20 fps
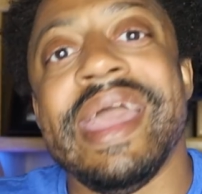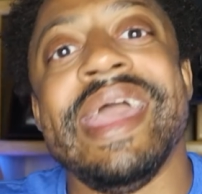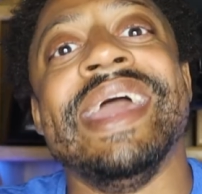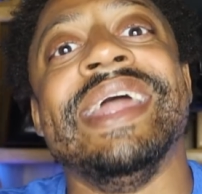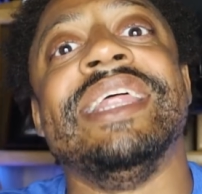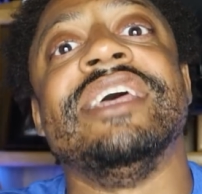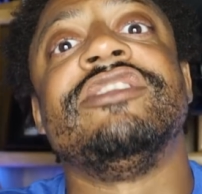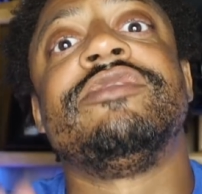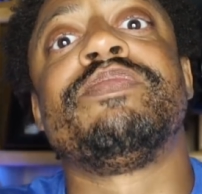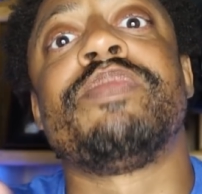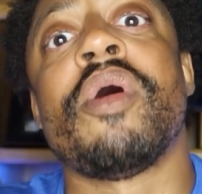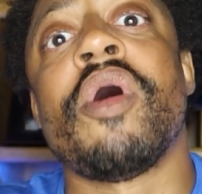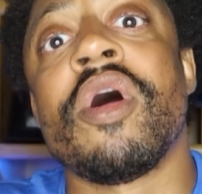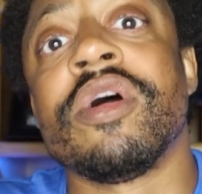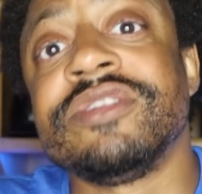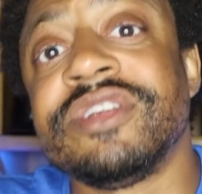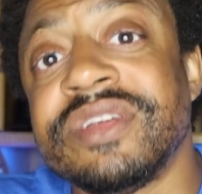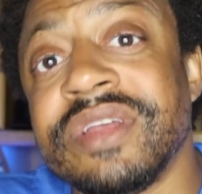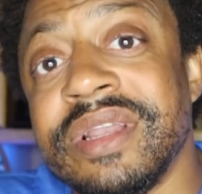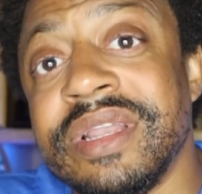it is
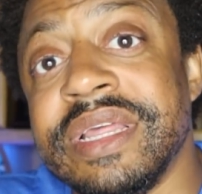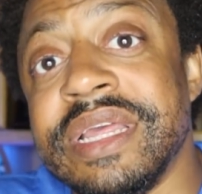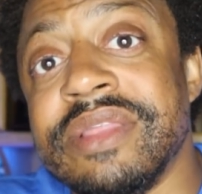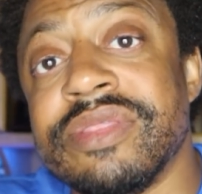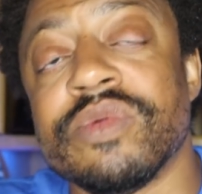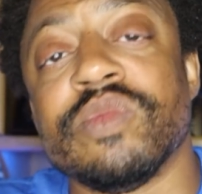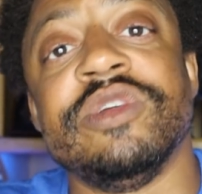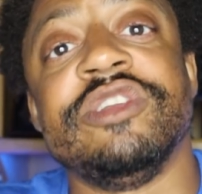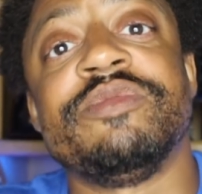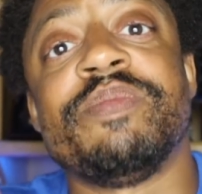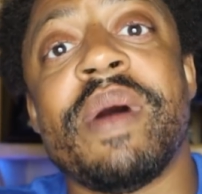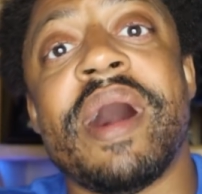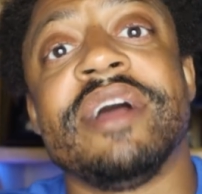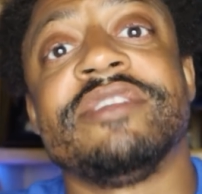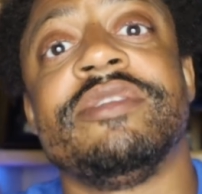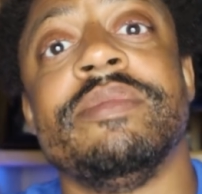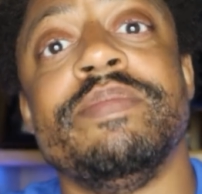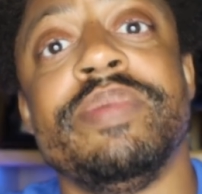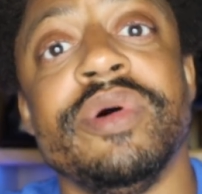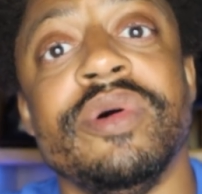partially the
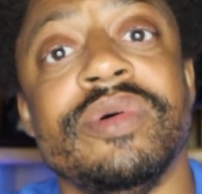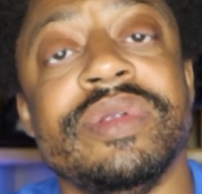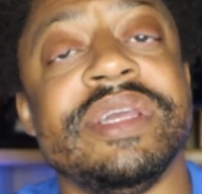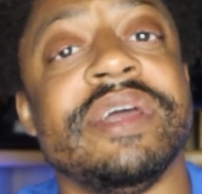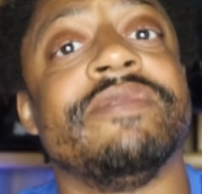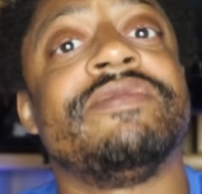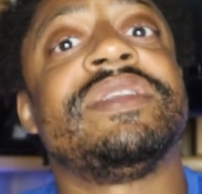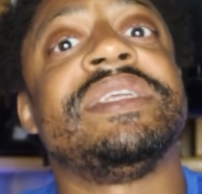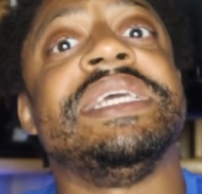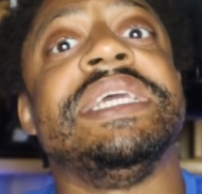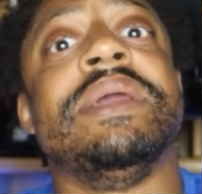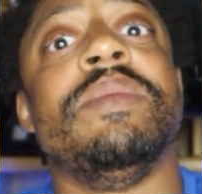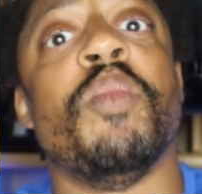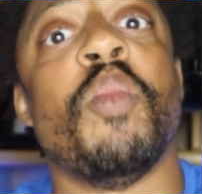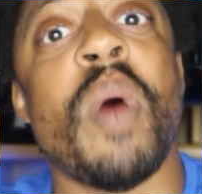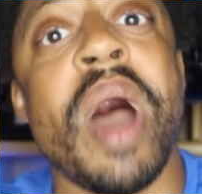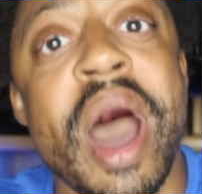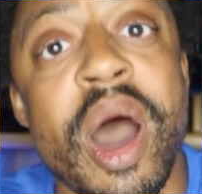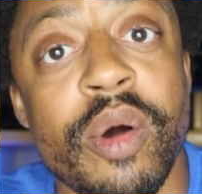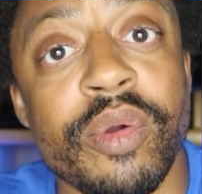responsibility of
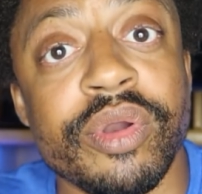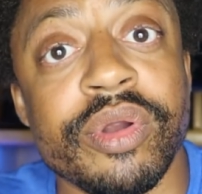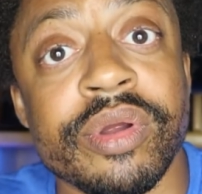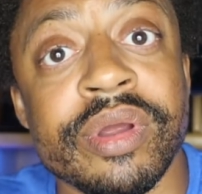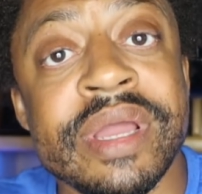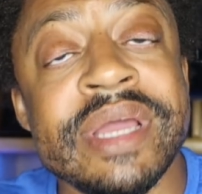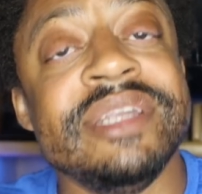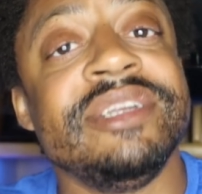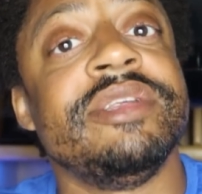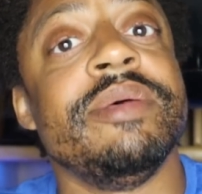Team Wilder